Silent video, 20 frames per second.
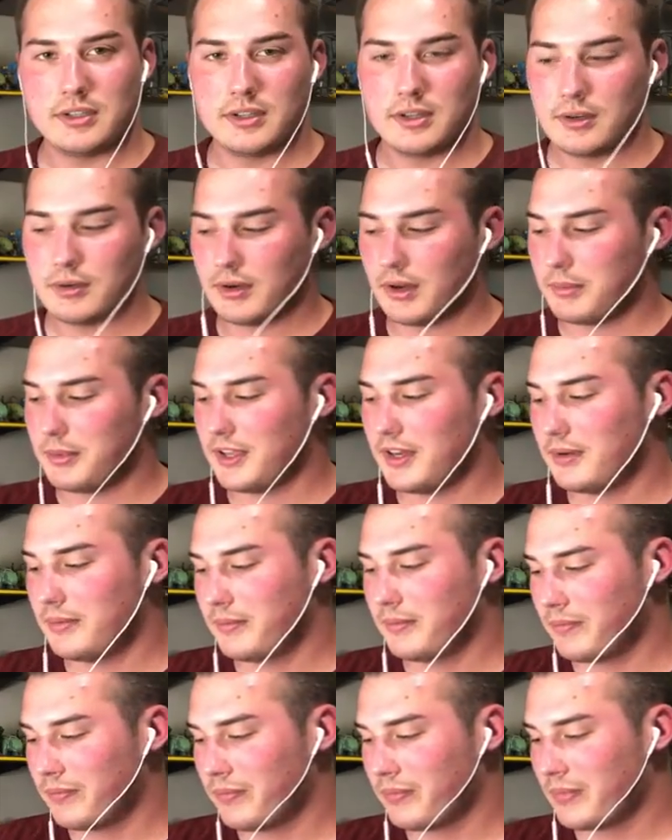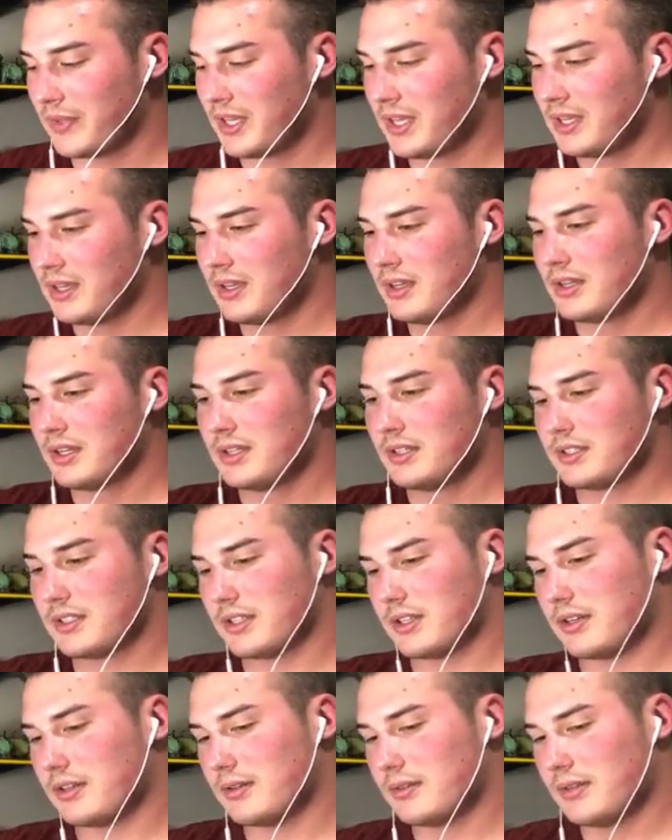you know what I mean?
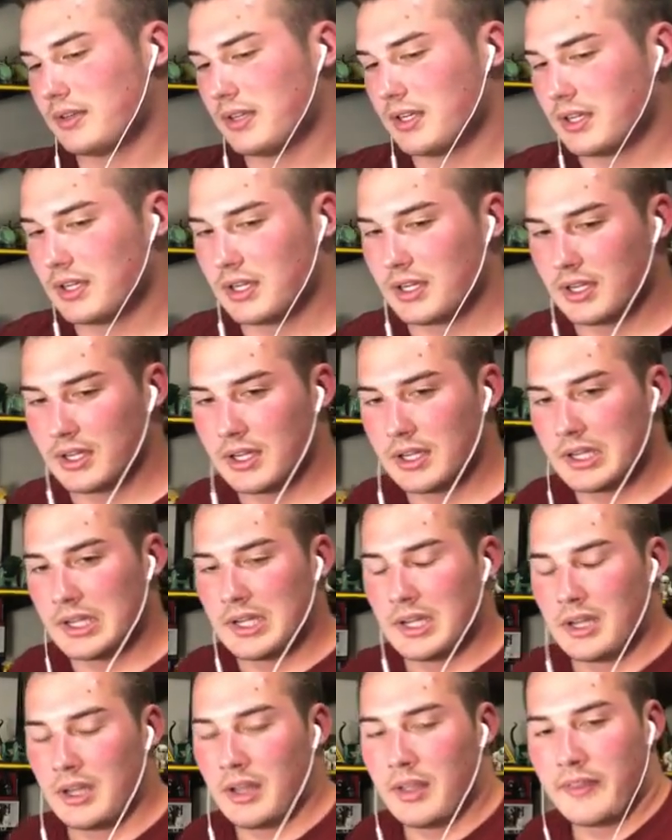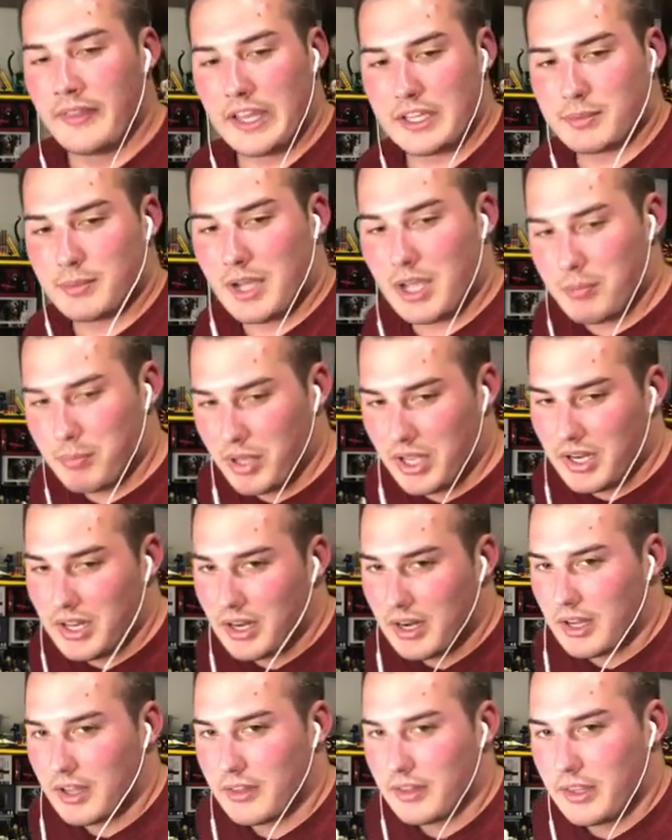So, that's my
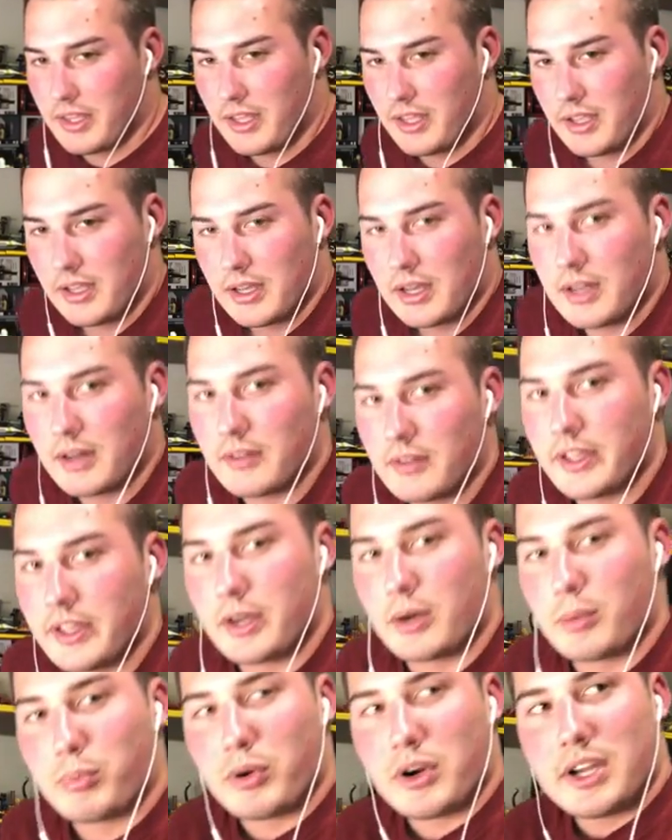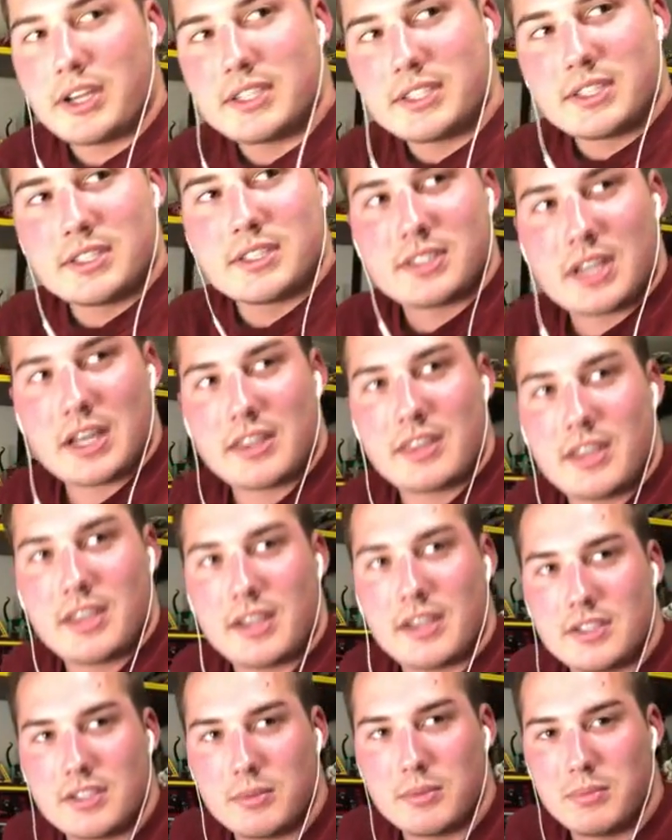opinion on Lego prices. I think
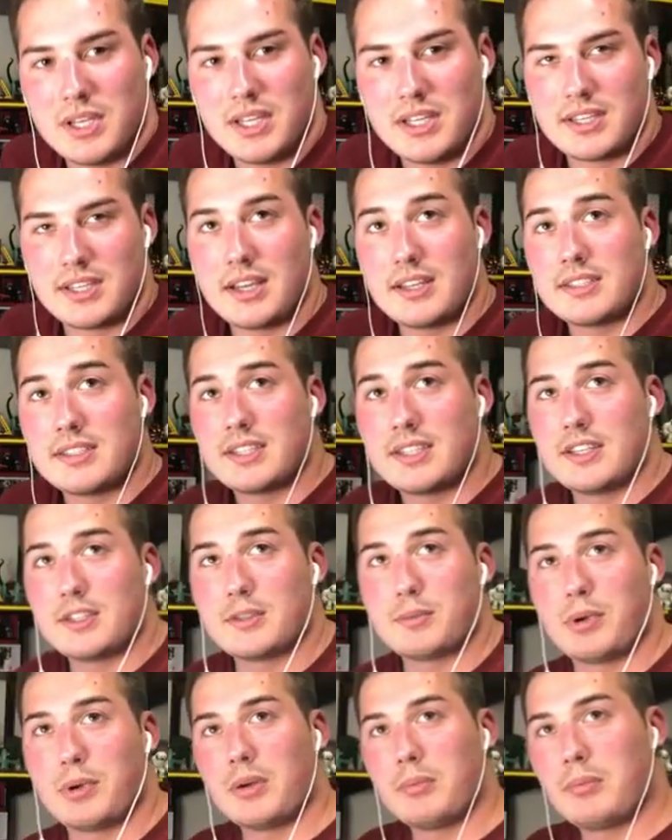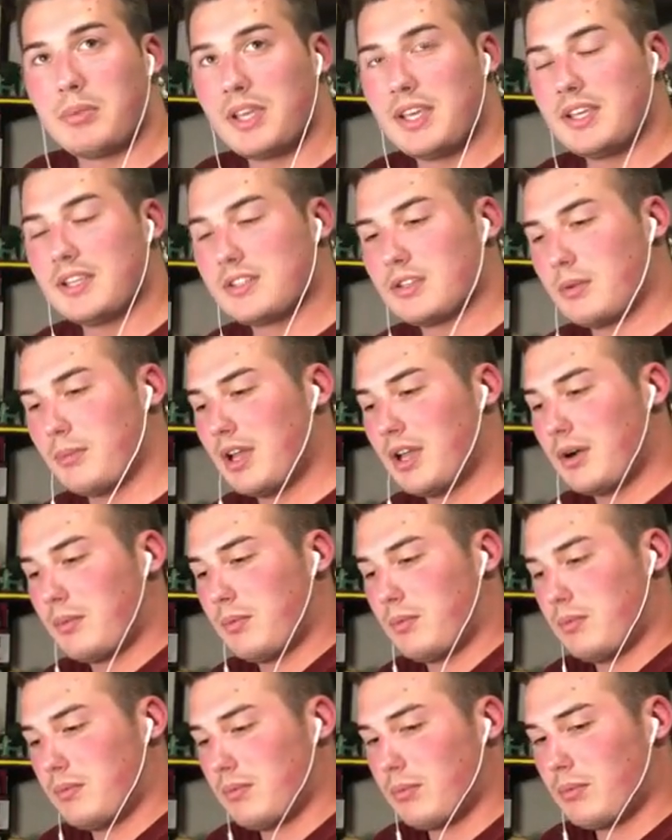it should be 10 cents per piece, no matter
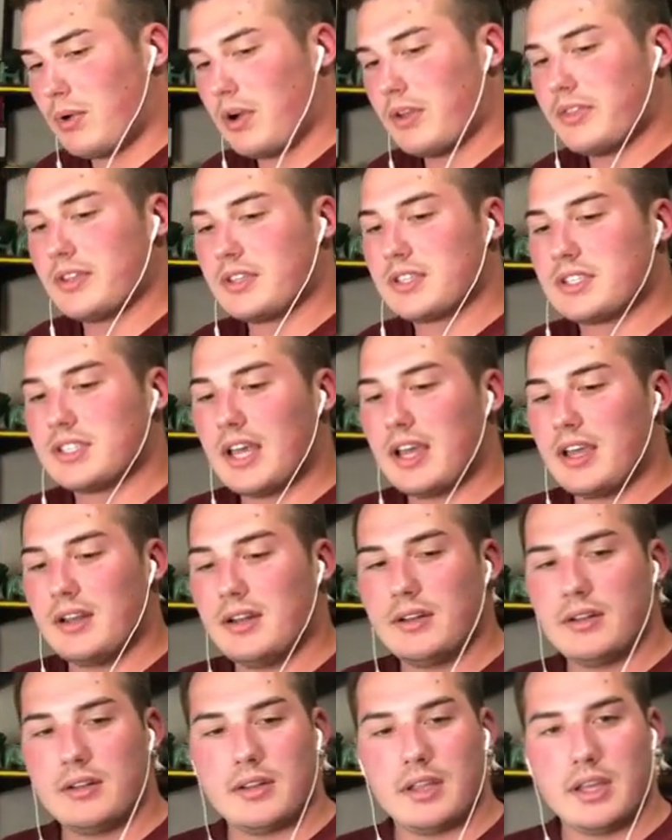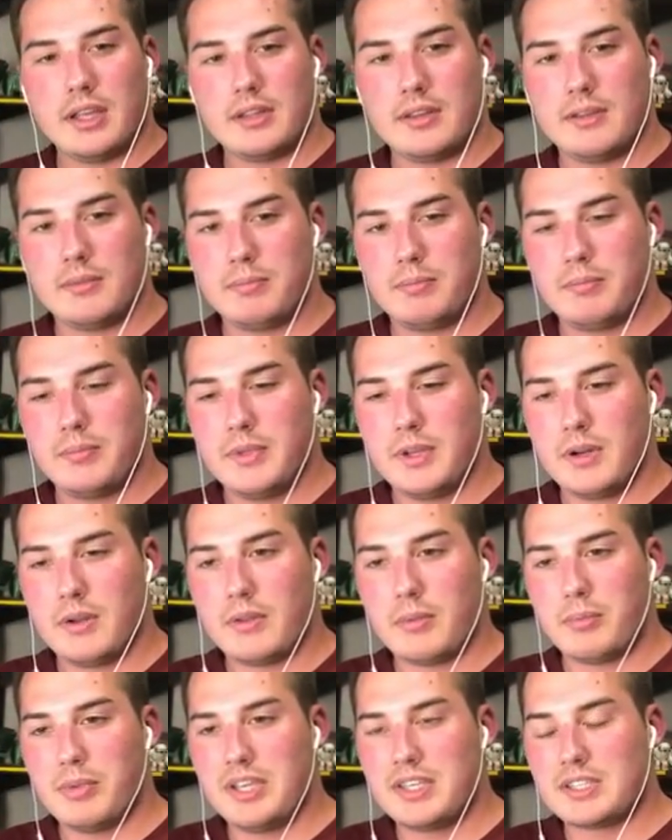what the set. Like the
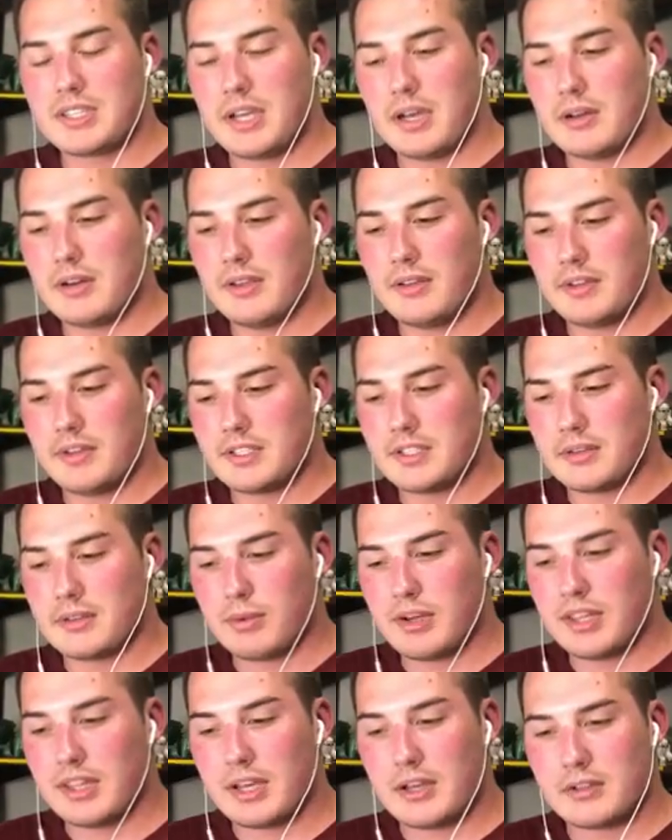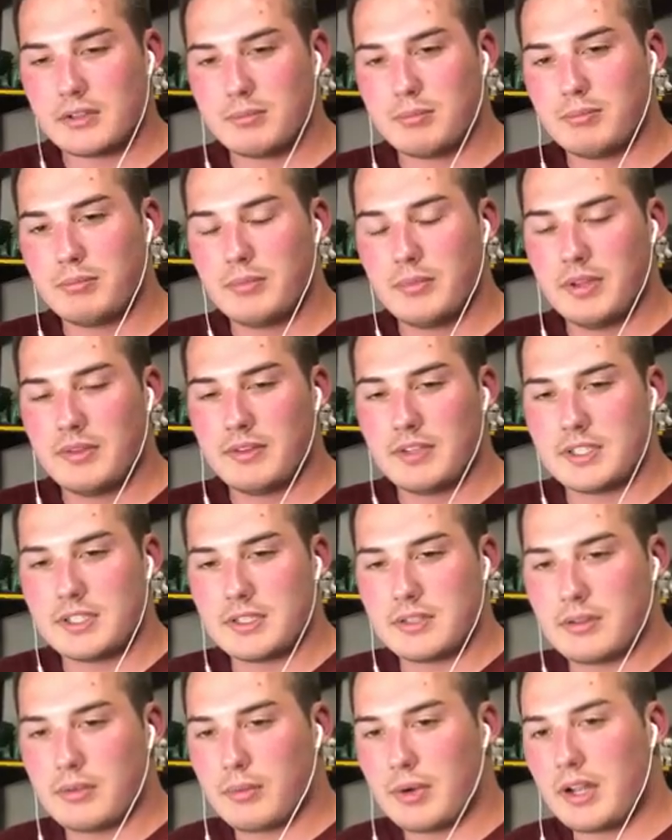piece count. If it's 3,000, if
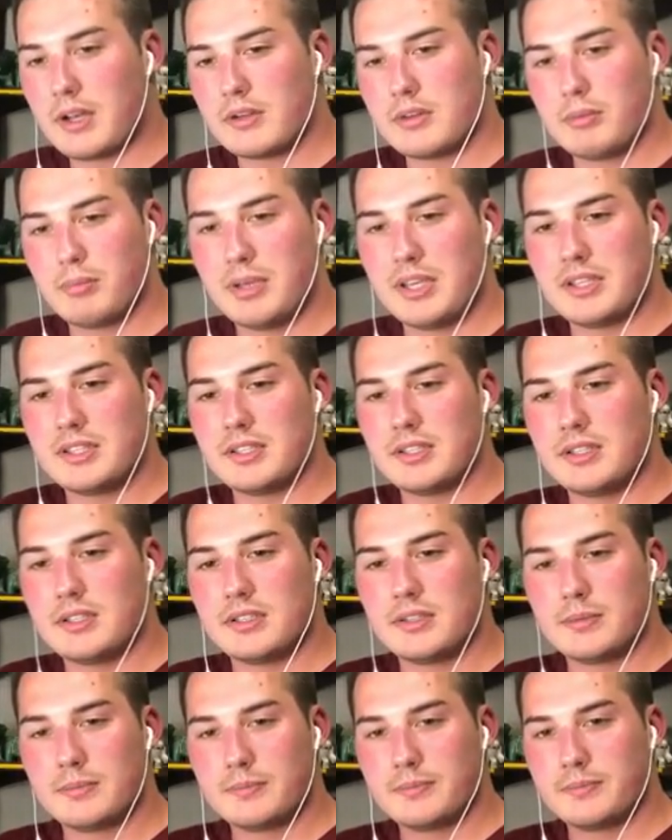it's 300 pieces,